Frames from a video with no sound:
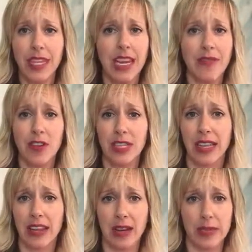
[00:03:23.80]
And at first
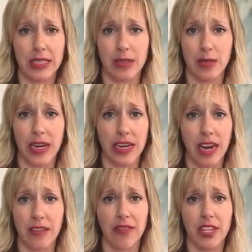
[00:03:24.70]
I thought I was going to write a
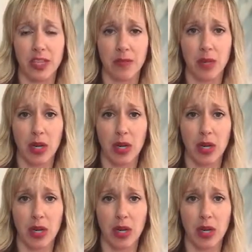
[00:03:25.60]
nonfiction